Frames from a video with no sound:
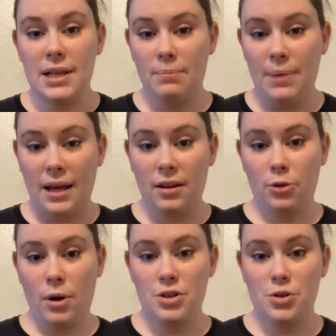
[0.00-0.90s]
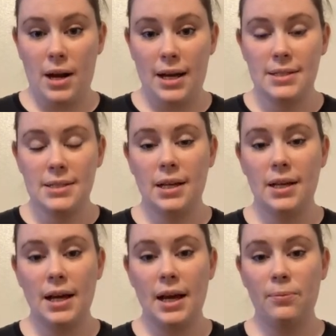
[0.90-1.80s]
and back crotch rise.
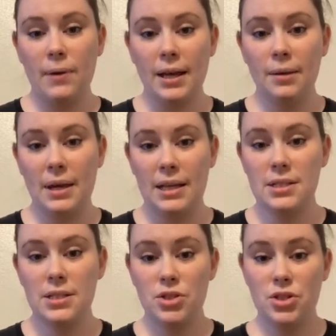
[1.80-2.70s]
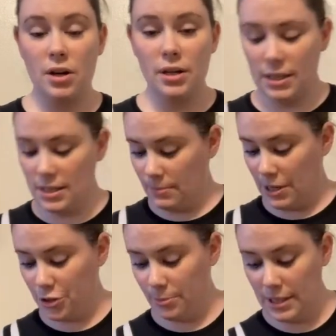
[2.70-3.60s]
I recommend starting this
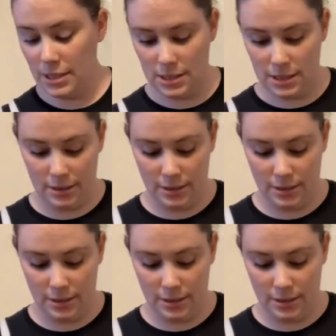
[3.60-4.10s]
measurement